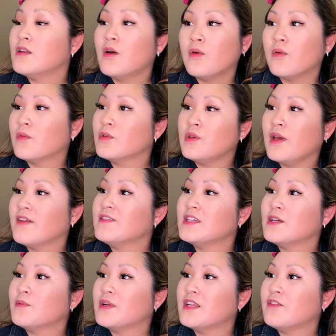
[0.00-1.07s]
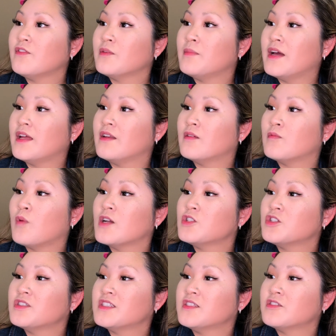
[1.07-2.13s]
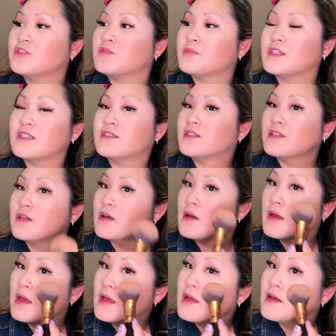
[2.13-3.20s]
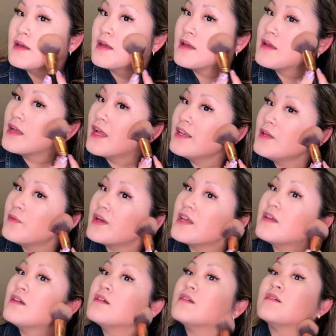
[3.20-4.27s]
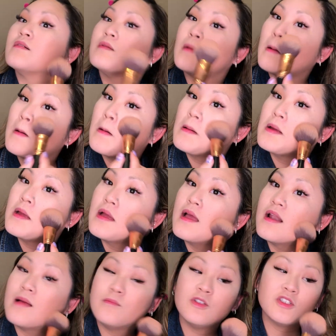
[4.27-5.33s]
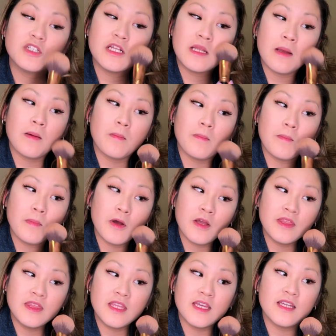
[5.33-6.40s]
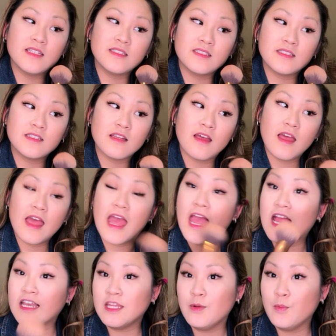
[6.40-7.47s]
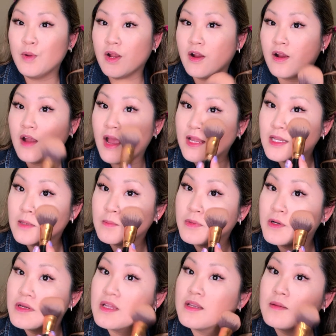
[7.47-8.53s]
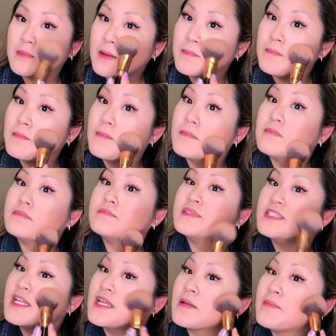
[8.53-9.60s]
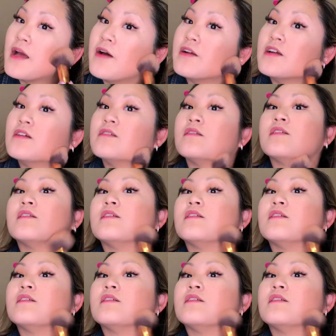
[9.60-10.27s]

No, you have to get ready for bed. Watch your sisters, please. Anyway, and I'm just gonna put this anywhere I didn't put my setting powder.